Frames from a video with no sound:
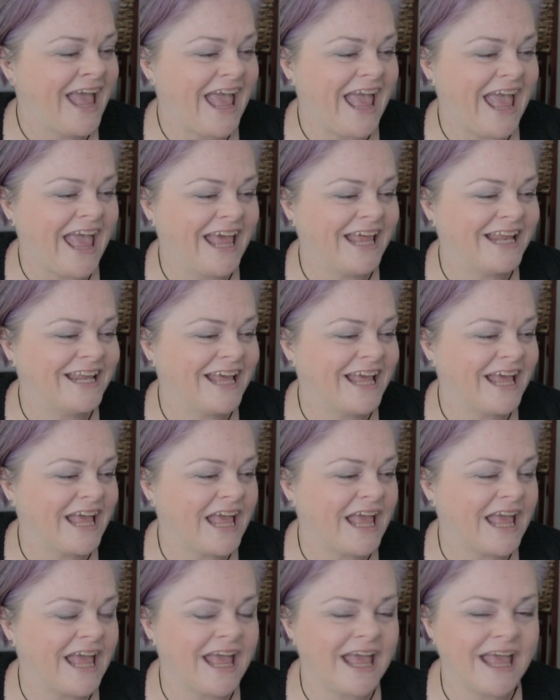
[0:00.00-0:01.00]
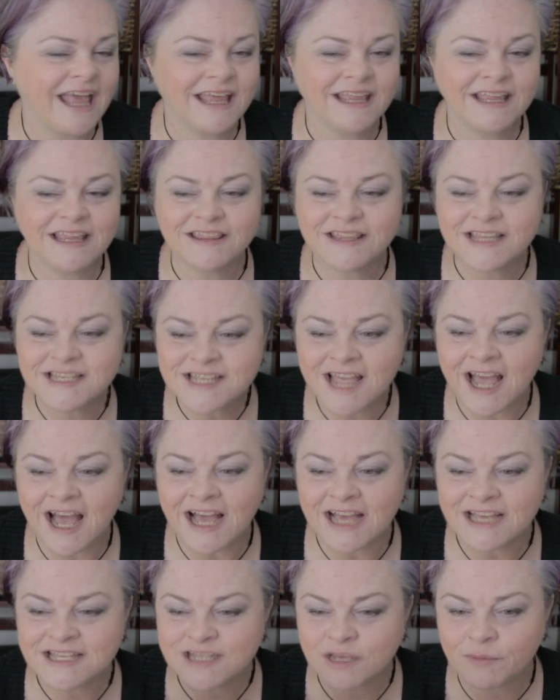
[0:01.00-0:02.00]
And this
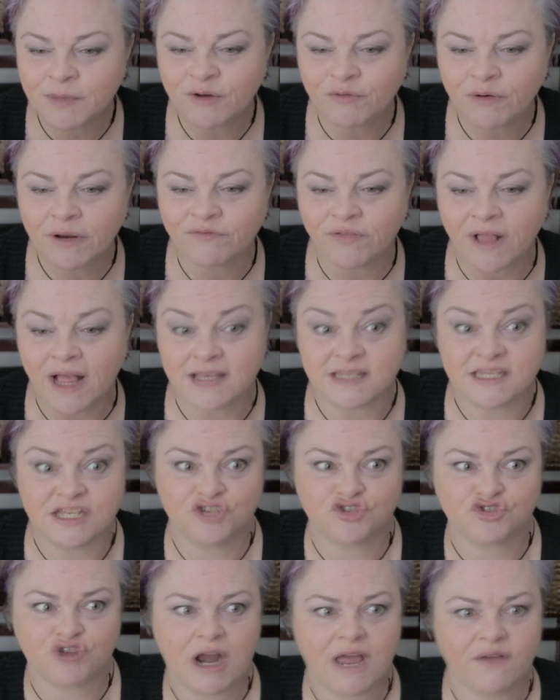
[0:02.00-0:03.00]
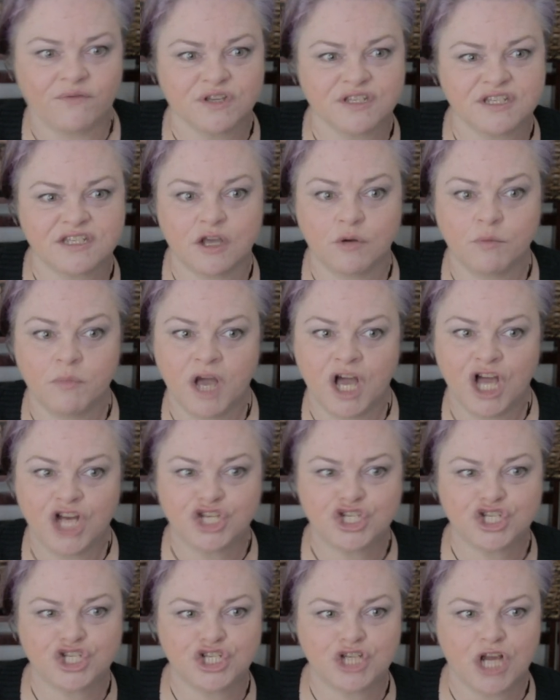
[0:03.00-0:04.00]
guy, so many red flags. He travels so
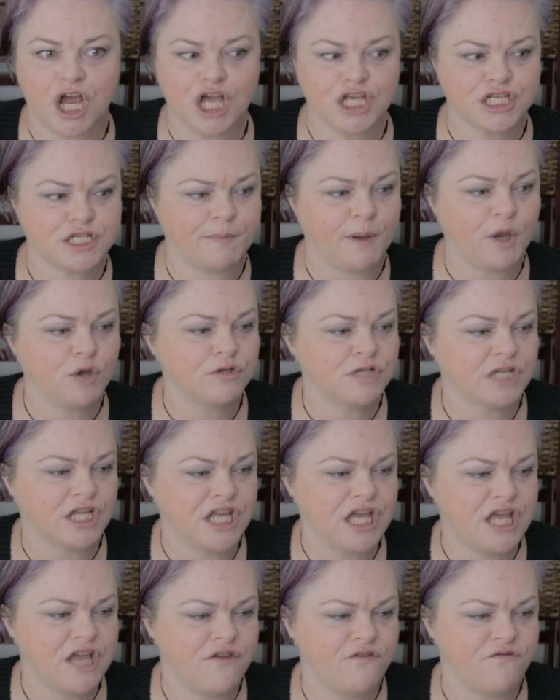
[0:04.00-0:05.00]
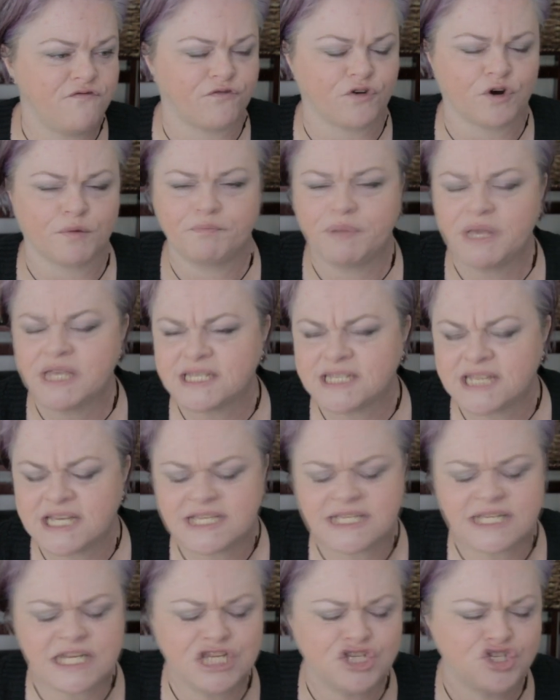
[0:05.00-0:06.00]
much, supposedly for
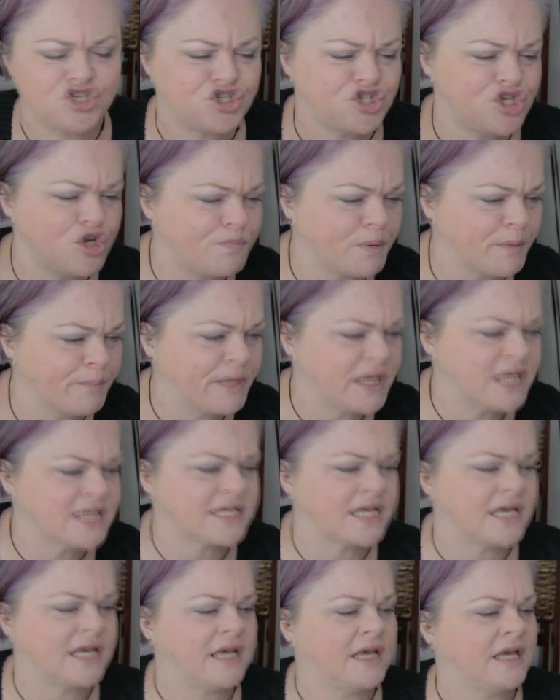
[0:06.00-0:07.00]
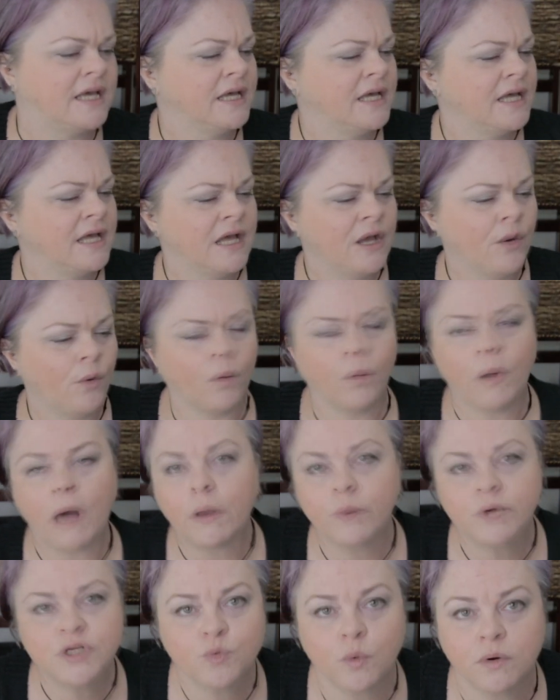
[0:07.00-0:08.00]
business, and he's super busy. Well,
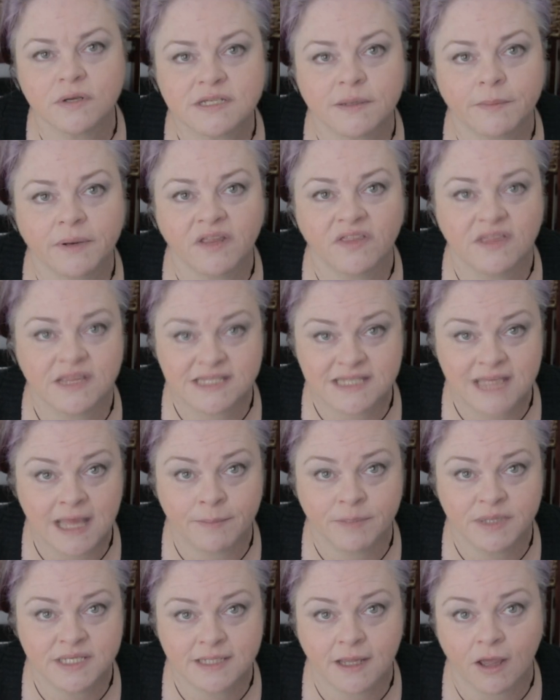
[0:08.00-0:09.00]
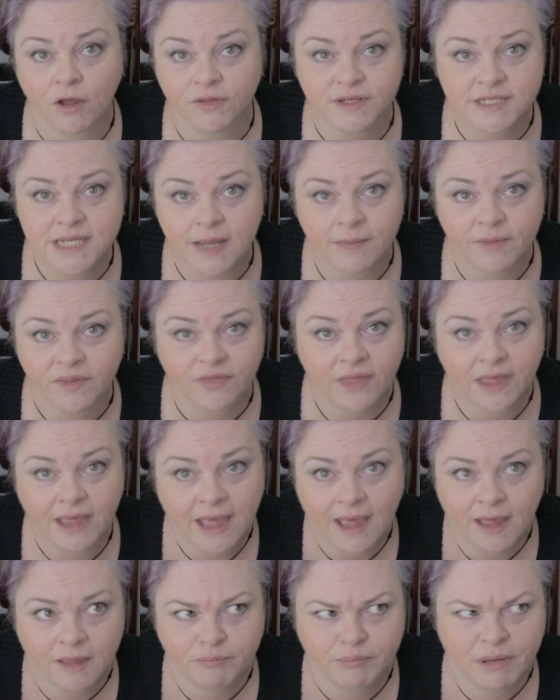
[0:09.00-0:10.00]
why would you want somebody that's that busy all the time that they
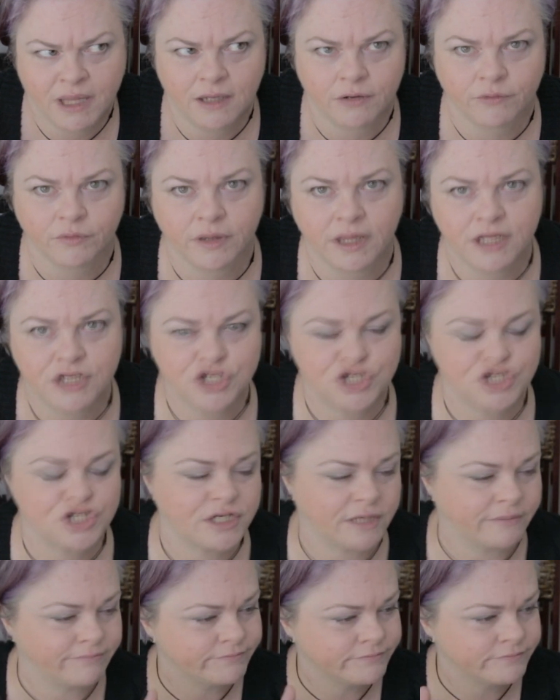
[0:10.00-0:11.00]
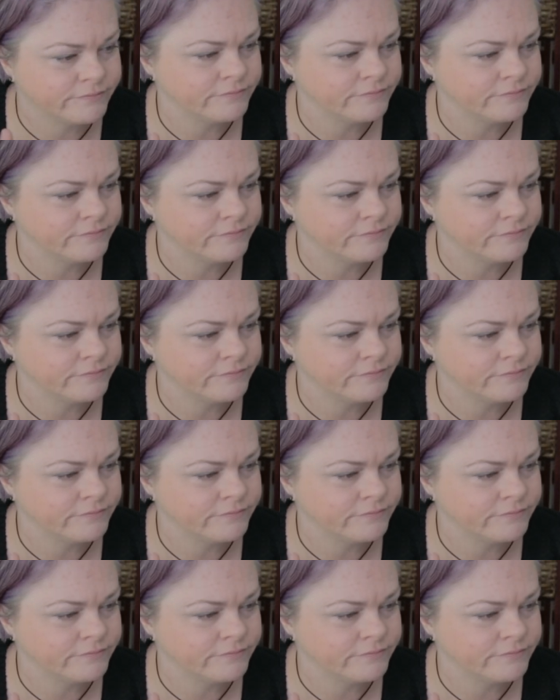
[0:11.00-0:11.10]
can't be in a relationship?